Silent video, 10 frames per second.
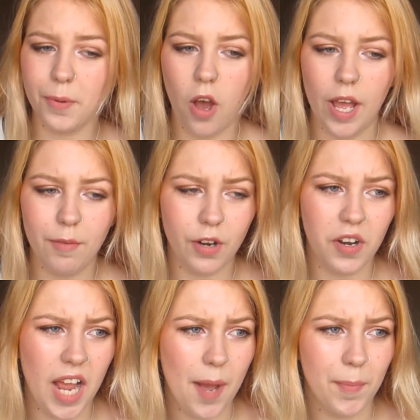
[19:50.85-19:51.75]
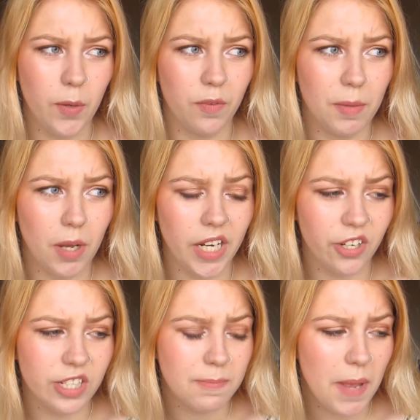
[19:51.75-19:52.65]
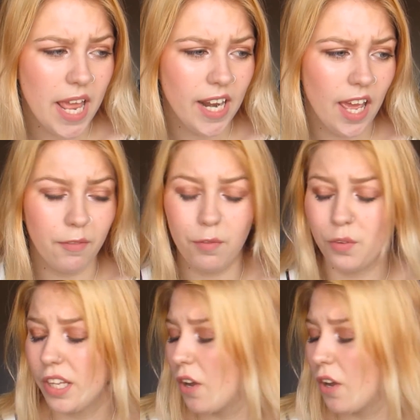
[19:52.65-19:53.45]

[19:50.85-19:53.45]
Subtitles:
I am very happy with the money that I spent and for the